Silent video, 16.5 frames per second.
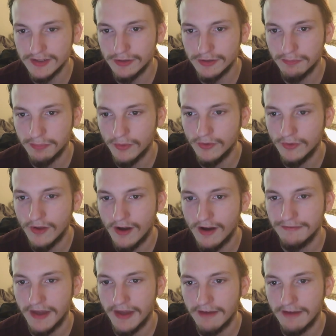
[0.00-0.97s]
could pull
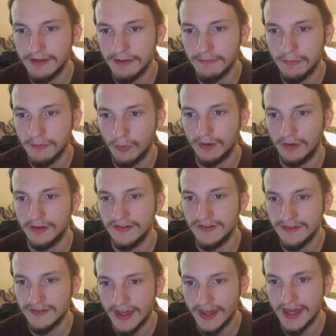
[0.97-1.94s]
off having more to
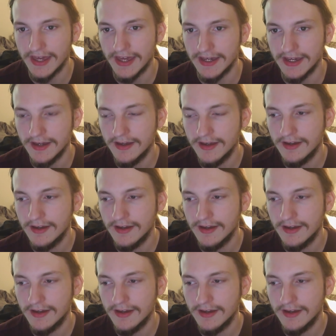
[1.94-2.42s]
say